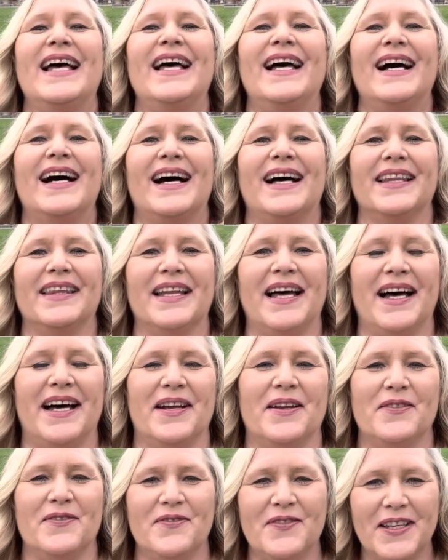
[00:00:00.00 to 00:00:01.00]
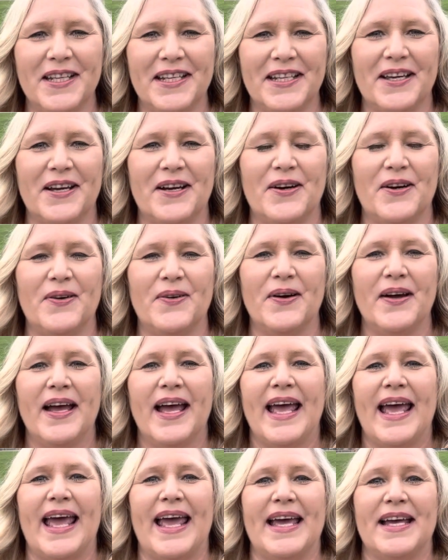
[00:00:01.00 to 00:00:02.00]
a lot of video,
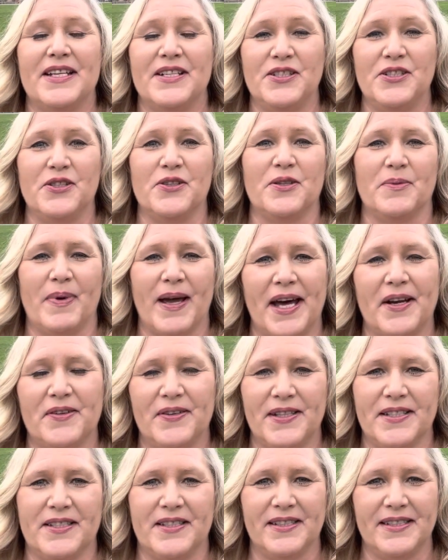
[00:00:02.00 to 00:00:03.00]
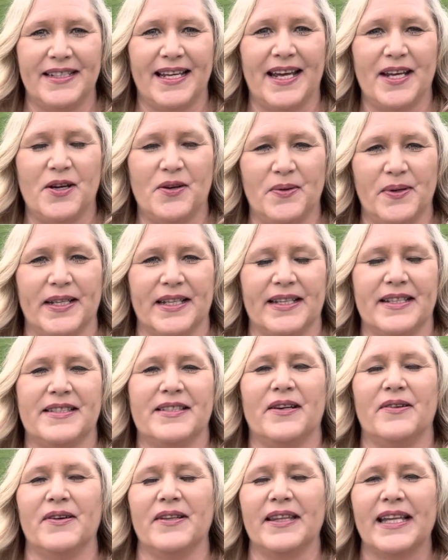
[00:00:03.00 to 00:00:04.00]
and your battery is going to die quick.
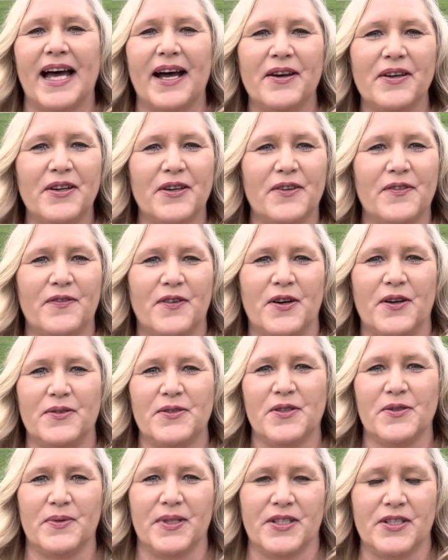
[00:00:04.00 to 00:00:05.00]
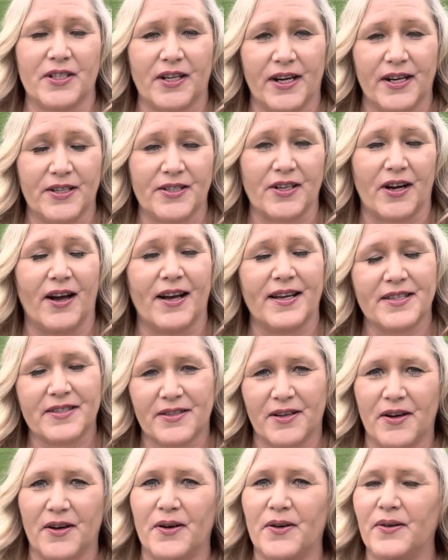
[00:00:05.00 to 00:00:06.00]
So allow your phone to recharge.
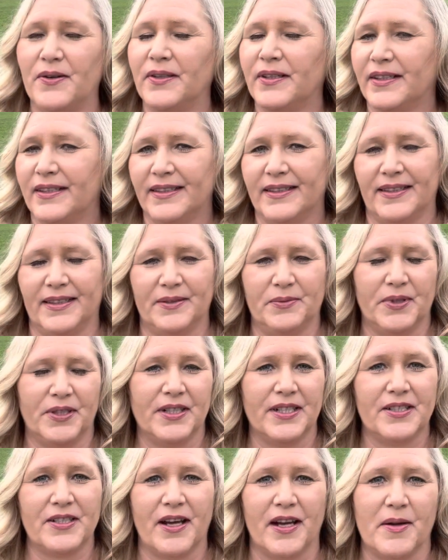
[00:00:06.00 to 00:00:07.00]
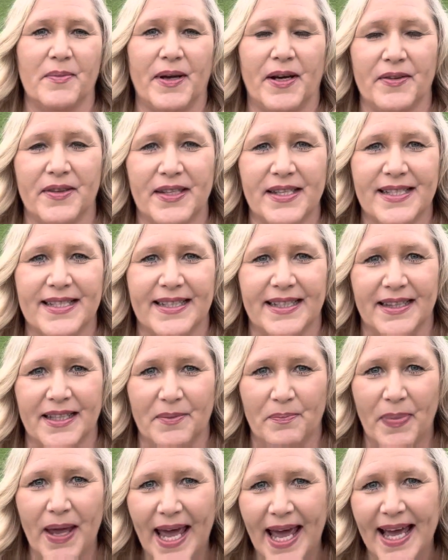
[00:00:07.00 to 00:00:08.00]
Also, we're going to talk about this in the
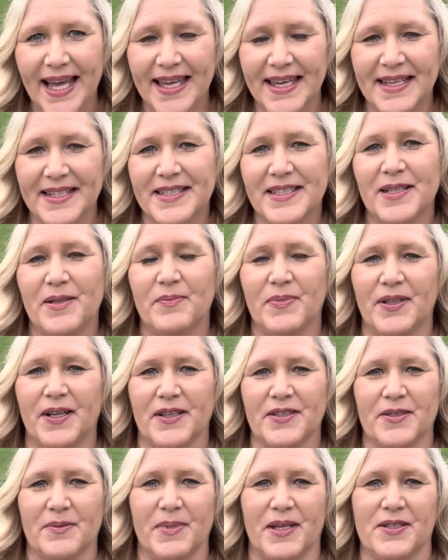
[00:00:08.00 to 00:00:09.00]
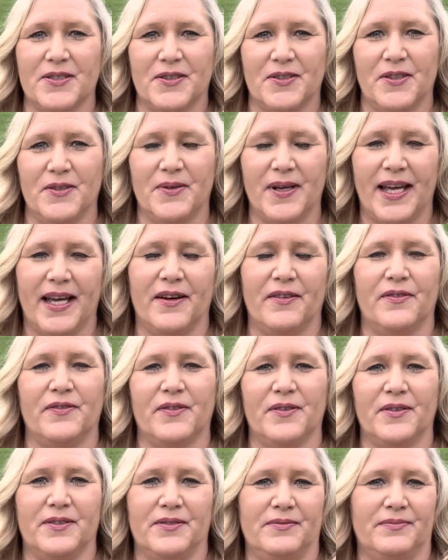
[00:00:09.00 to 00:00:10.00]
packing tip, but also make sure you have
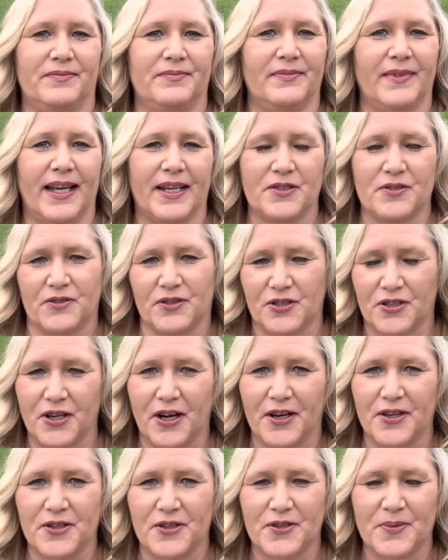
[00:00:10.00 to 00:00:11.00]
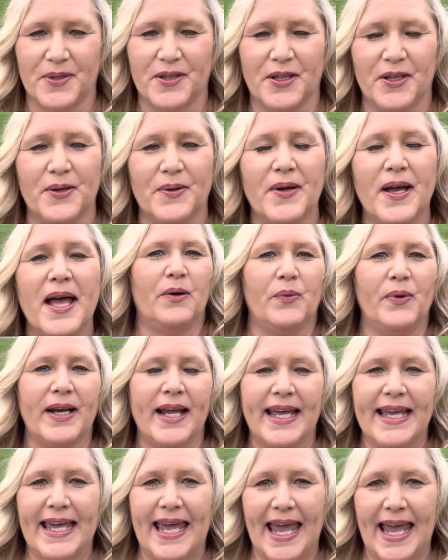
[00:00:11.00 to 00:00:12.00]
extra chargers with you. When
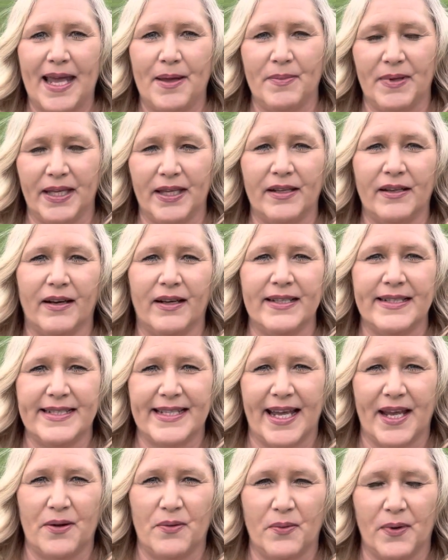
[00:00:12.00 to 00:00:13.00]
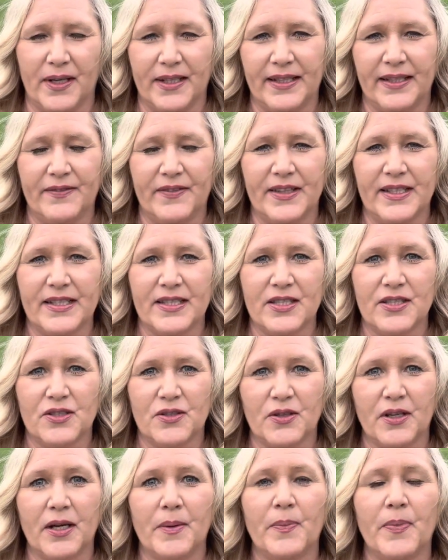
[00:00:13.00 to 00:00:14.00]
I came in on day one of this
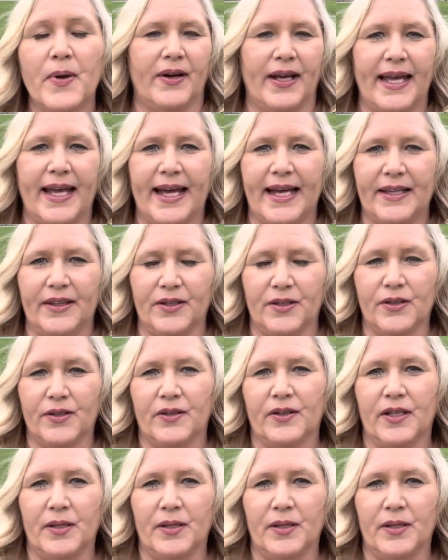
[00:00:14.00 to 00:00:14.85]
trip, I had the early